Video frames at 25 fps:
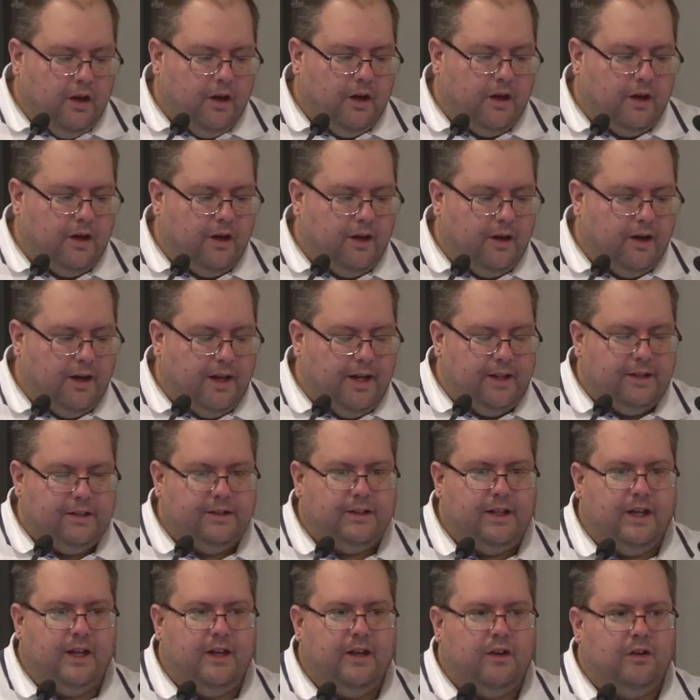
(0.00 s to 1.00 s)
Uh,
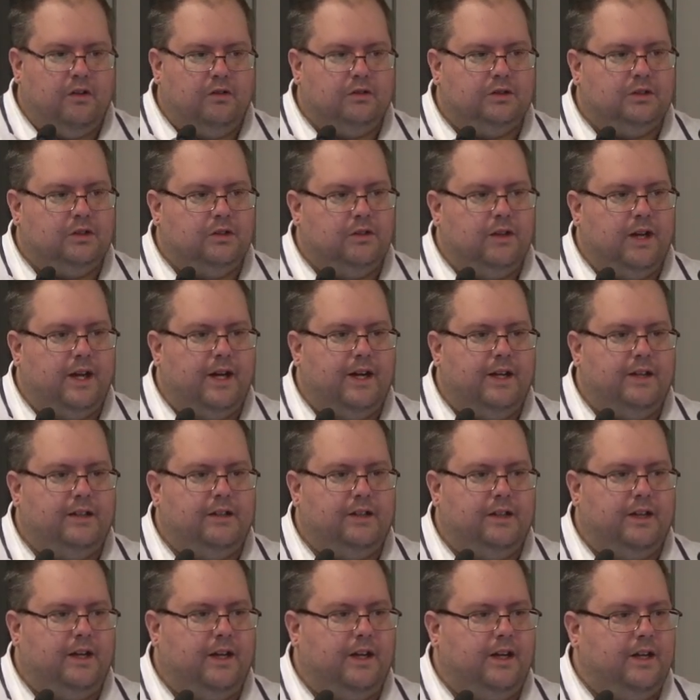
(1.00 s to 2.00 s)
and they also had
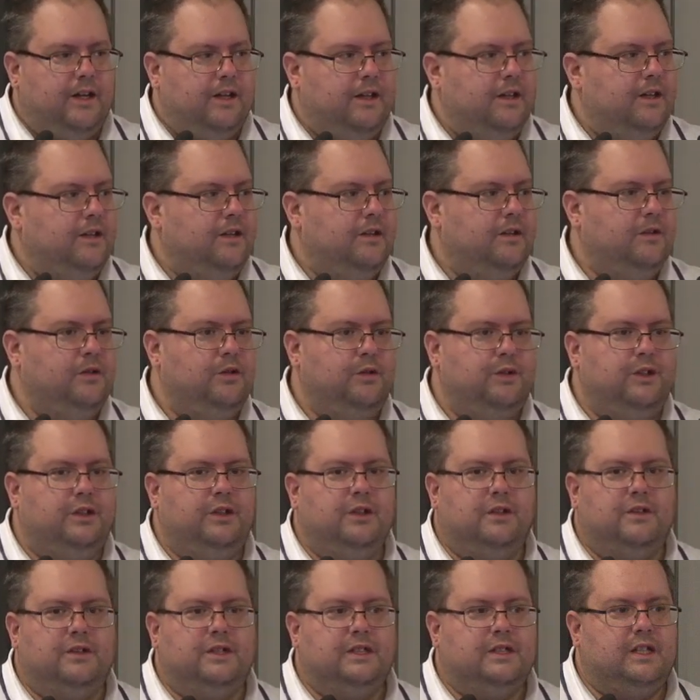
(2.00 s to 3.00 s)
a
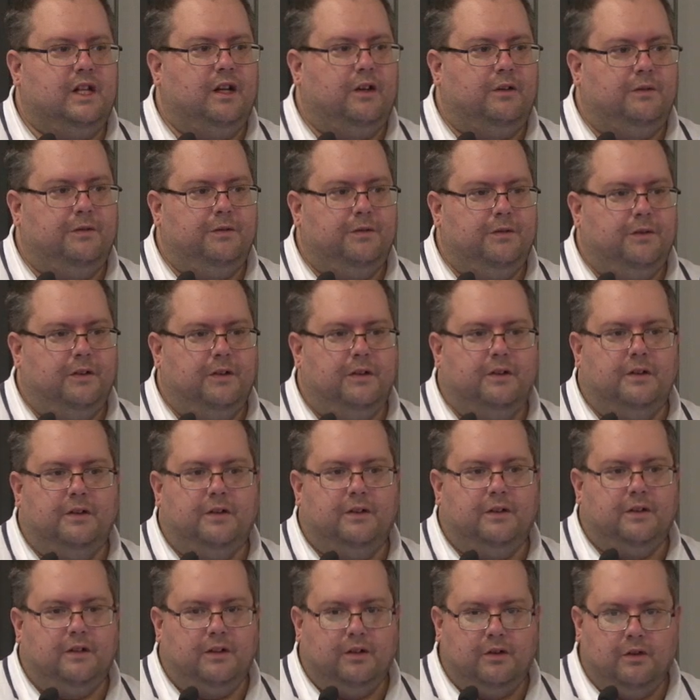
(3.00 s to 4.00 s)
do-it-yourself
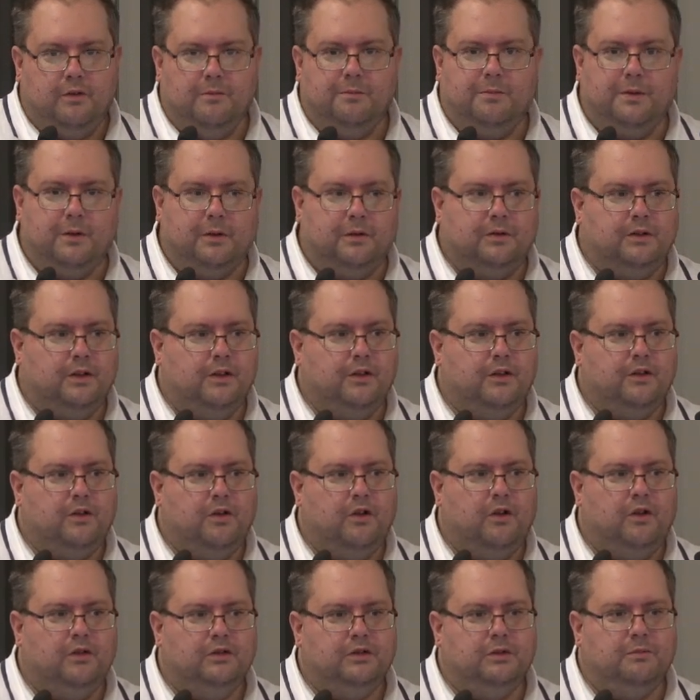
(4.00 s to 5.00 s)
uh, computer
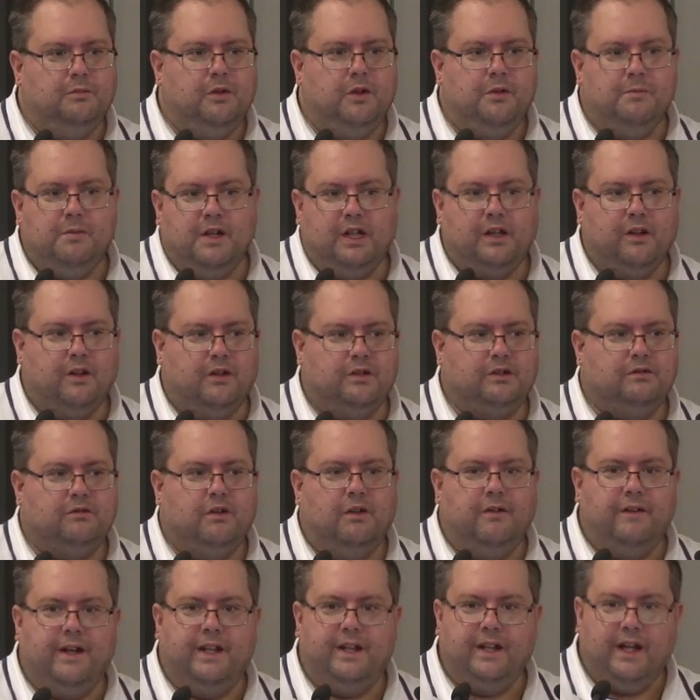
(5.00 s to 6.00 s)
called Moj Mikro
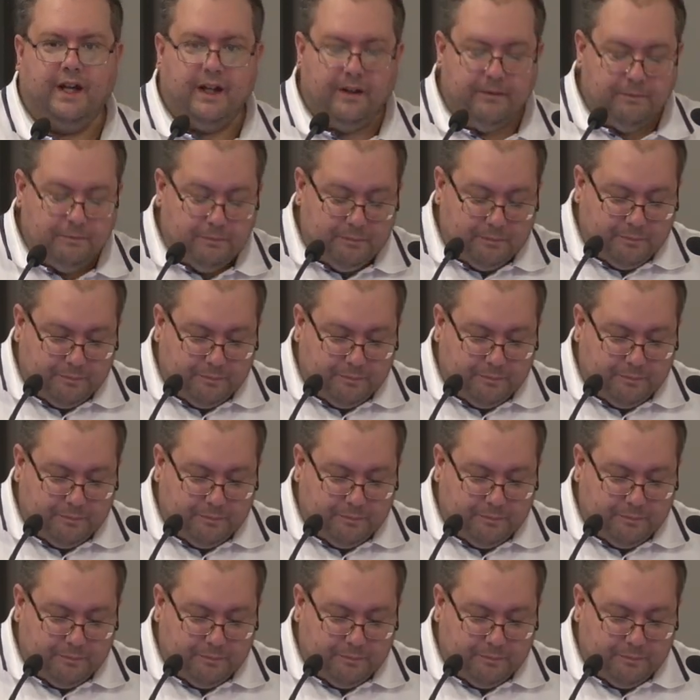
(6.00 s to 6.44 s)
Slovenia.